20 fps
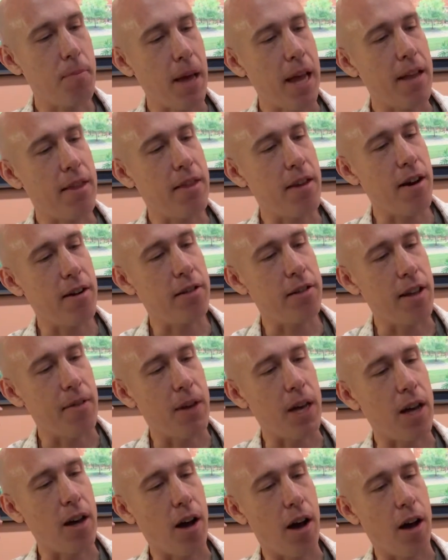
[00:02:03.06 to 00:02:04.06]
make their
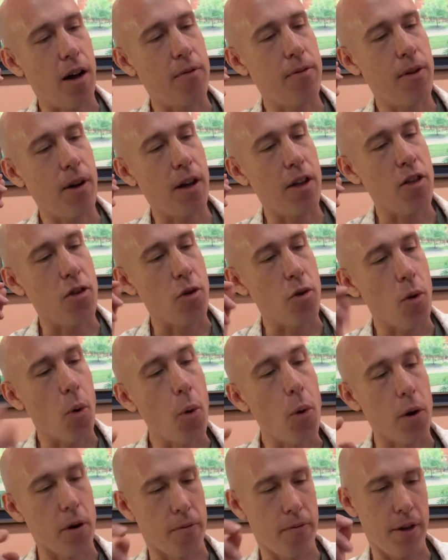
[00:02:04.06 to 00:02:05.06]
living off
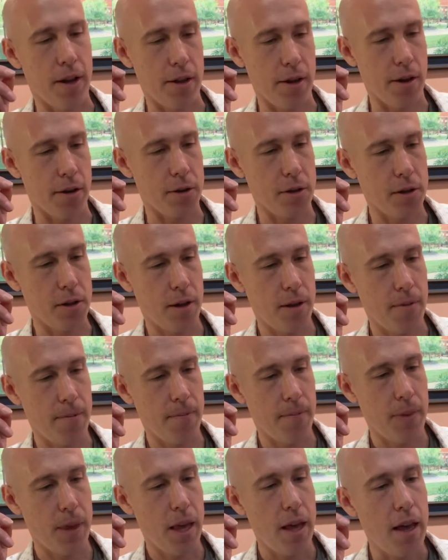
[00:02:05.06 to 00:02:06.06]
your failures.
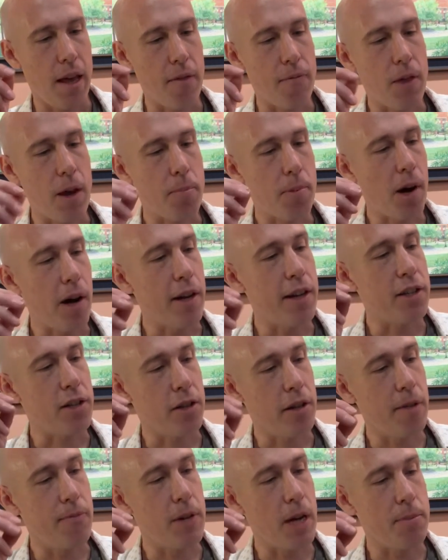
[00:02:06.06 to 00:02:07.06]
If their products
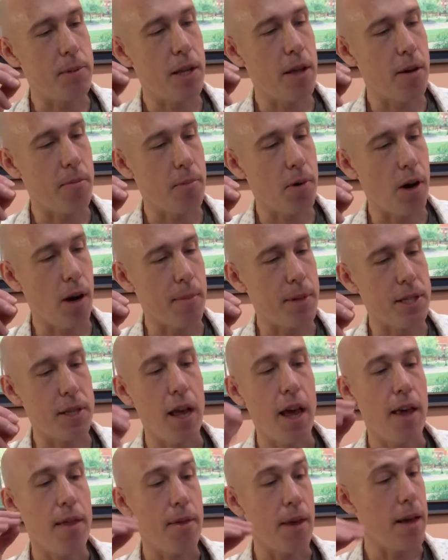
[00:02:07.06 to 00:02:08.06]
lived up to their promise,
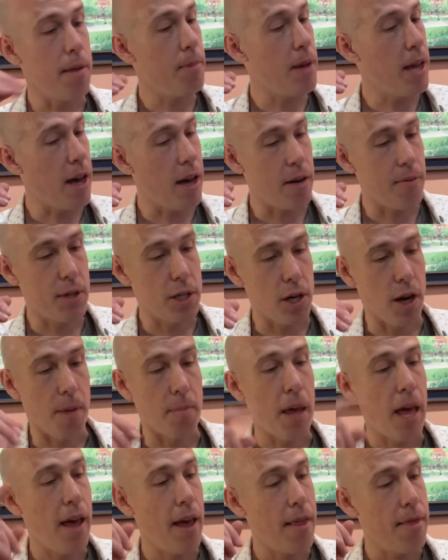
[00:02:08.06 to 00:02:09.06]
they'd be out of a job.
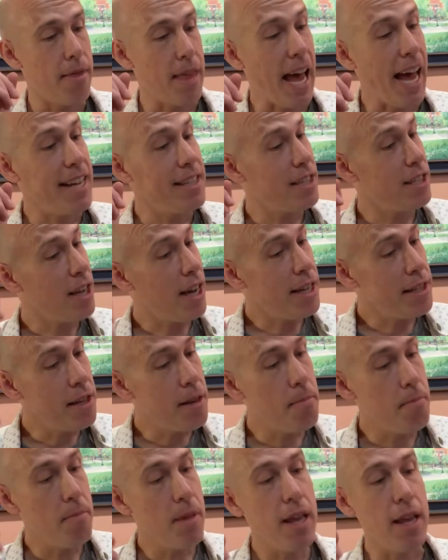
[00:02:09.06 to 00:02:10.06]
That
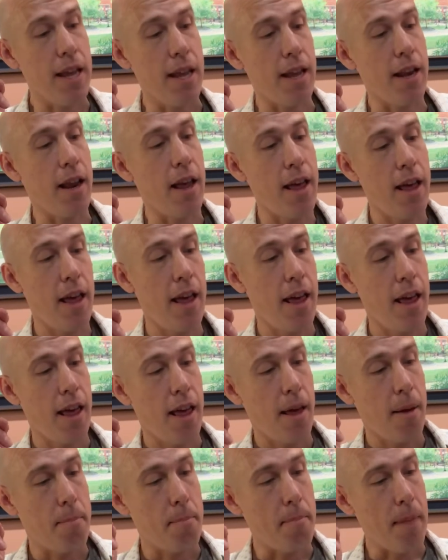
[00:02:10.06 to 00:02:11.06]
doesn't mean
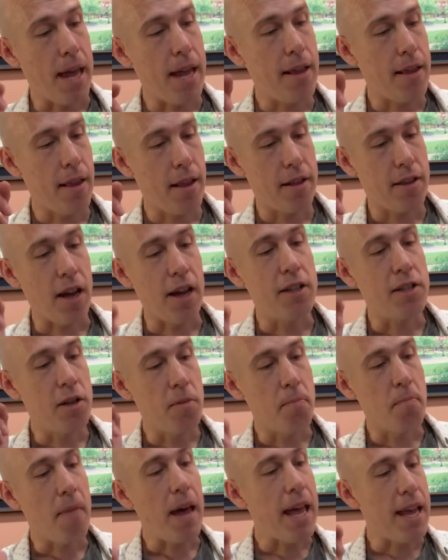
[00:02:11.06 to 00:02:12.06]
make
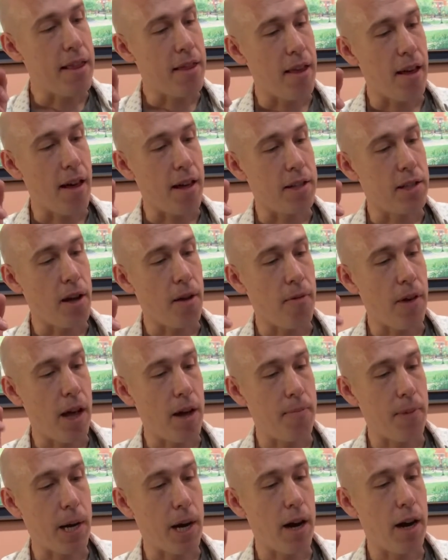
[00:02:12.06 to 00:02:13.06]
doesn't make the
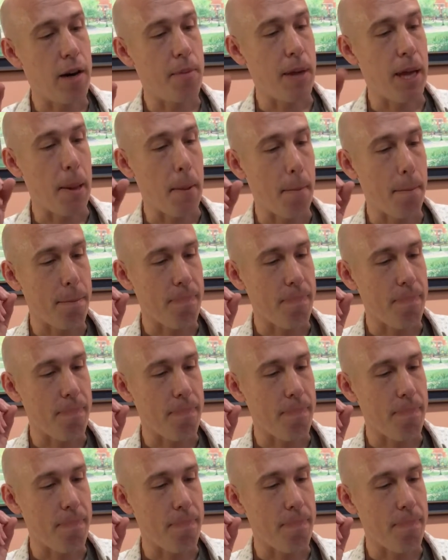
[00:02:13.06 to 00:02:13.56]
self-help economy